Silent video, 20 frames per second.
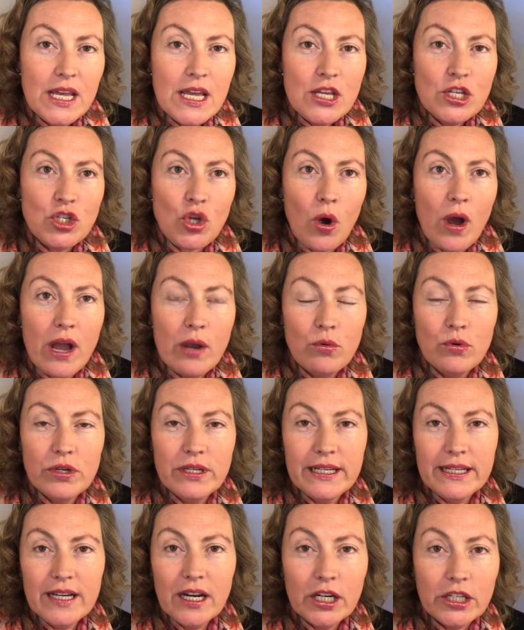So I would
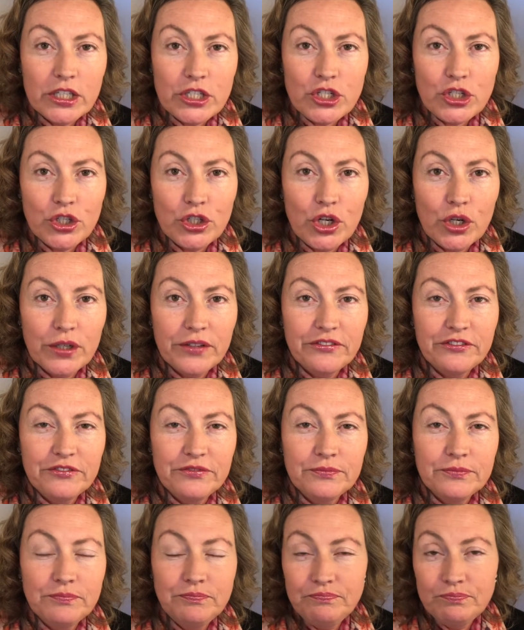encourage you to go
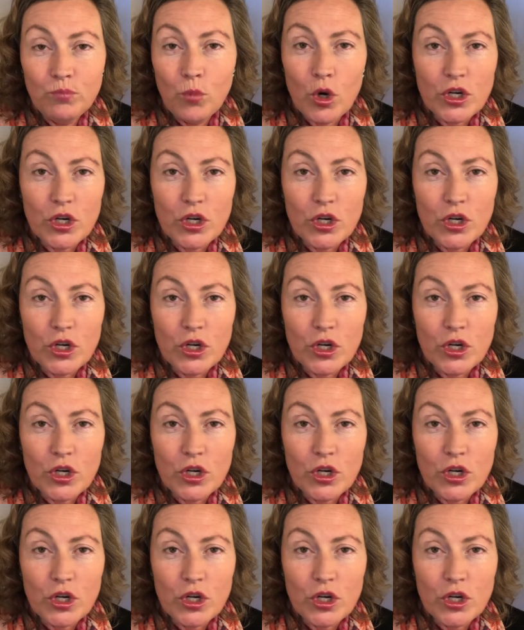and